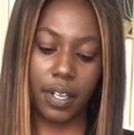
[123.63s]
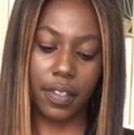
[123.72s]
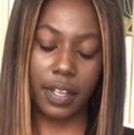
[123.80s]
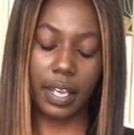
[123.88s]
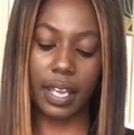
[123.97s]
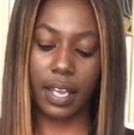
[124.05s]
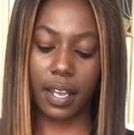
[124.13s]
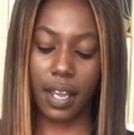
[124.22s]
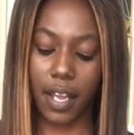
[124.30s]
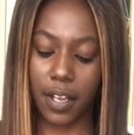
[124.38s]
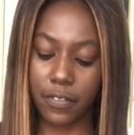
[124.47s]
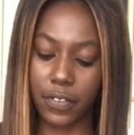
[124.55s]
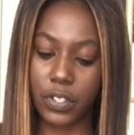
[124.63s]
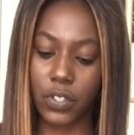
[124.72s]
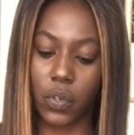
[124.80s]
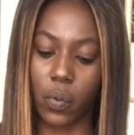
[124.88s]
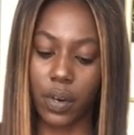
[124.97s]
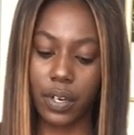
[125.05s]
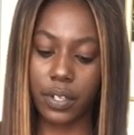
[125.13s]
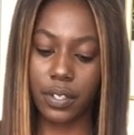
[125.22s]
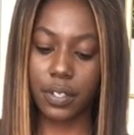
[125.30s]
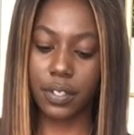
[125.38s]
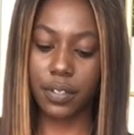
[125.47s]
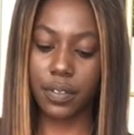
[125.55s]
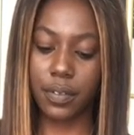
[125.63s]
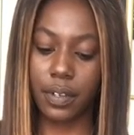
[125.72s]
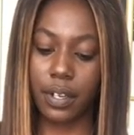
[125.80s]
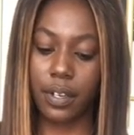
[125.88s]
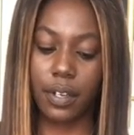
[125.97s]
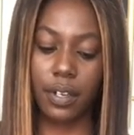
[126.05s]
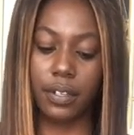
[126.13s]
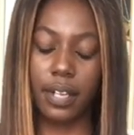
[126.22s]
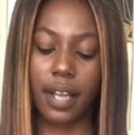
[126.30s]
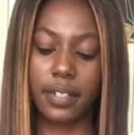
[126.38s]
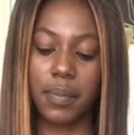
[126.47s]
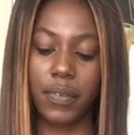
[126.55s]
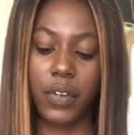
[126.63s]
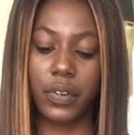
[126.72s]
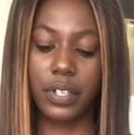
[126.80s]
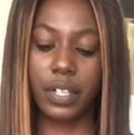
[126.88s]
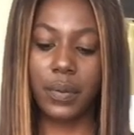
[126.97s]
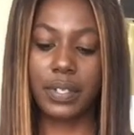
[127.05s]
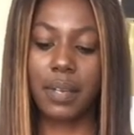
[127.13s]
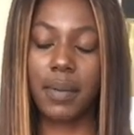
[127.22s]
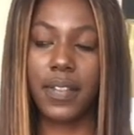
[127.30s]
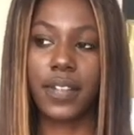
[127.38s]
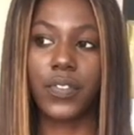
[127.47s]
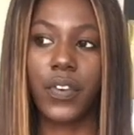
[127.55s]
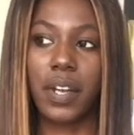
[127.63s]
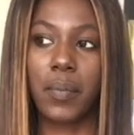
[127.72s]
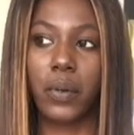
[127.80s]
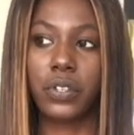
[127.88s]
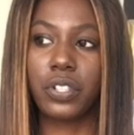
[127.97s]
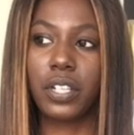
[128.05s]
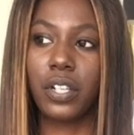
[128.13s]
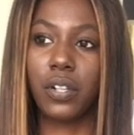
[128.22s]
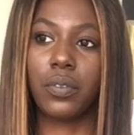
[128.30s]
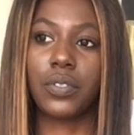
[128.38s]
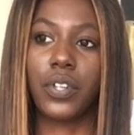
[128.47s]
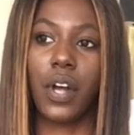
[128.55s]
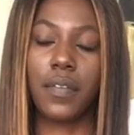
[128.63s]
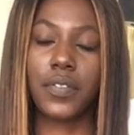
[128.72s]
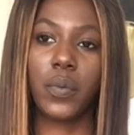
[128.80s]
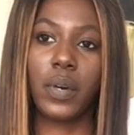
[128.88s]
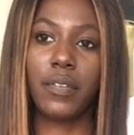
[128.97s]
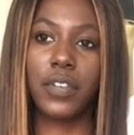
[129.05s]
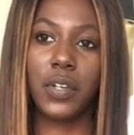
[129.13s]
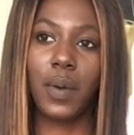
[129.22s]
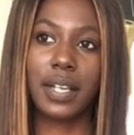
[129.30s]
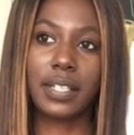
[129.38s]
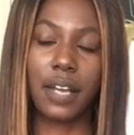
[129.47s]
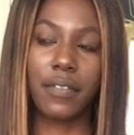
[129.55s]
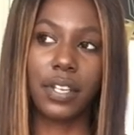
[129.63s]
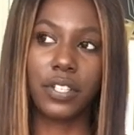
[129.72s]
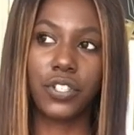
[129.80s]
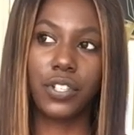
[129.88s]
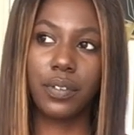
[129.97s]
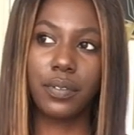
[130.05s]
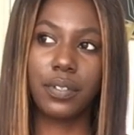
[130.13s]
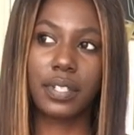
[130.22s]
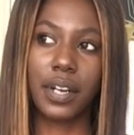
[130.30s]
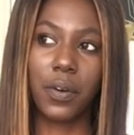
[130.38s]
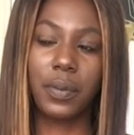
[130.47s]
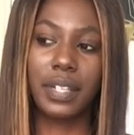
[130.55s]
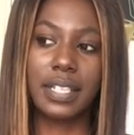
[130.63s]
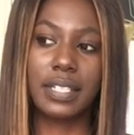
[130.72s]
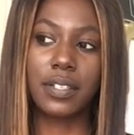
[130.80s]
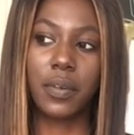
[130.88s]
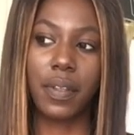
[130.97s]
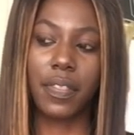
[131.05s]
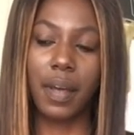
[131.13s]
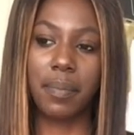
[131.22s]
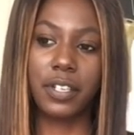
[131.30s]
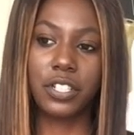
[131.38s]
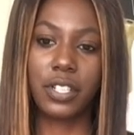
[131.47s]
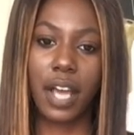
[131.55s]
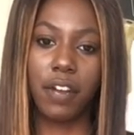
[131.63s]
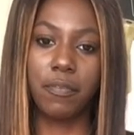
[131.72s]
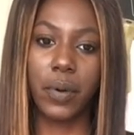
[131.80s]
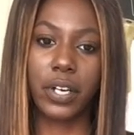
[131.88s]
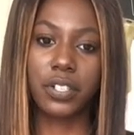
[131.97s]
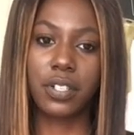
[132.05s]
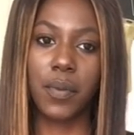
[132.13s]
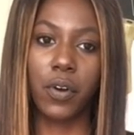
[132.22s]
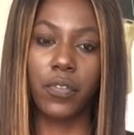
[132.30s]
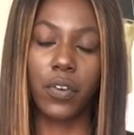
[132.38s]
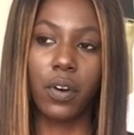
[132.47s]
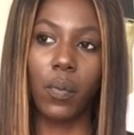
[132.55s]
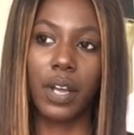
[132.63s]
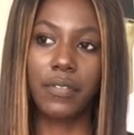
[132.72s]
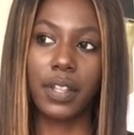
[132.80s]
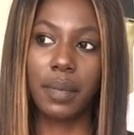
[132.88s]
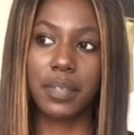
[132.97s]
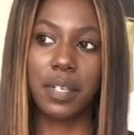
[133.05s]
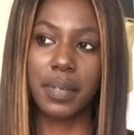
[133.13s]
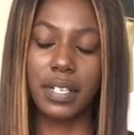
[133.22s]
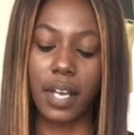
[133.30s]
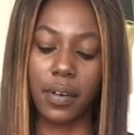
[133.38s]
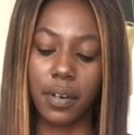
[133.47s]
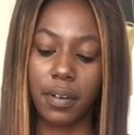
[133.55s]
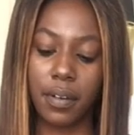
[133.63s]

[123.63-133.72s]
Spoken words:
The King of Swords. Yeah, some of you are dealing with somebody that's very emotionally closed off. So whenever you guys have issues, they don't really deal with them. They just kind of brush them over, wait for them to be done.